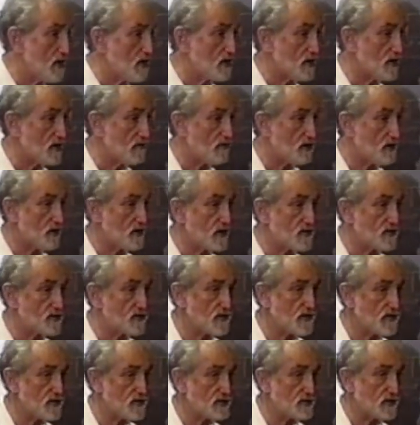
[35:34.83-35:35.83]
Therefore, they
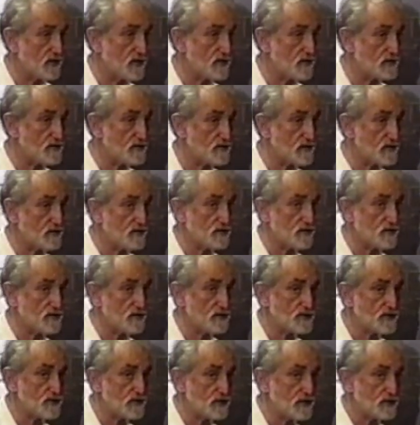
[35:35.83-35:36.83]
translated the
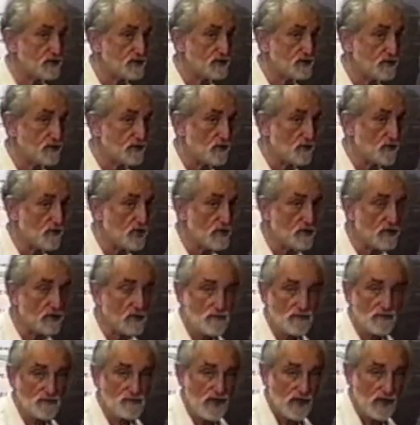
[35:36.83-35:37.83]
Septuagint into Greek
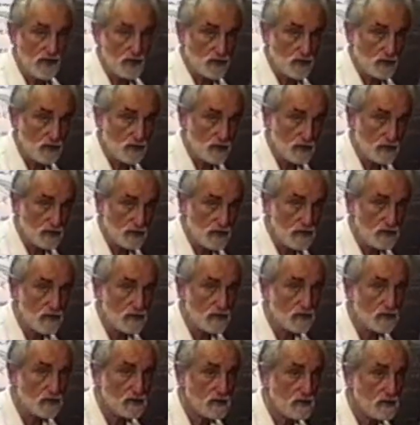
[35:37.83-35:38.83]
that early.
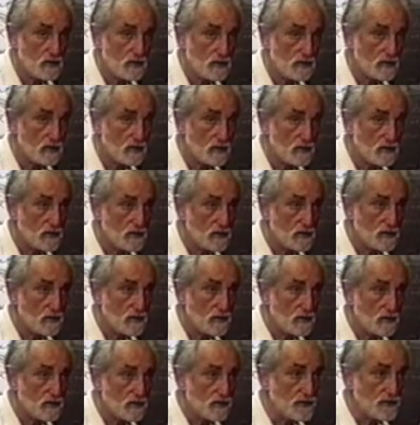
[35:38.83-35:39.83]

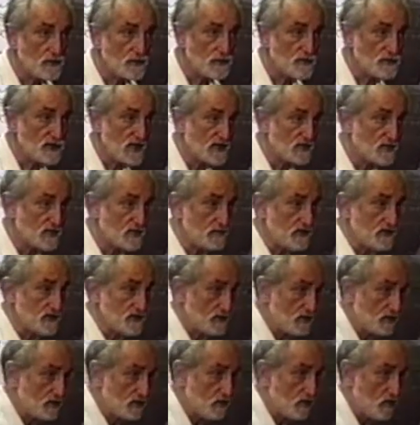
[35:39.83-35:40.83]
The New Testament
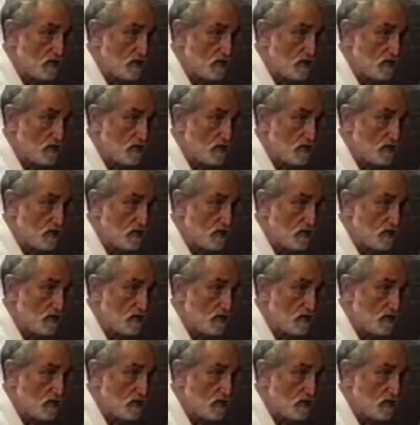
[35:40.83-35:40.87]
is in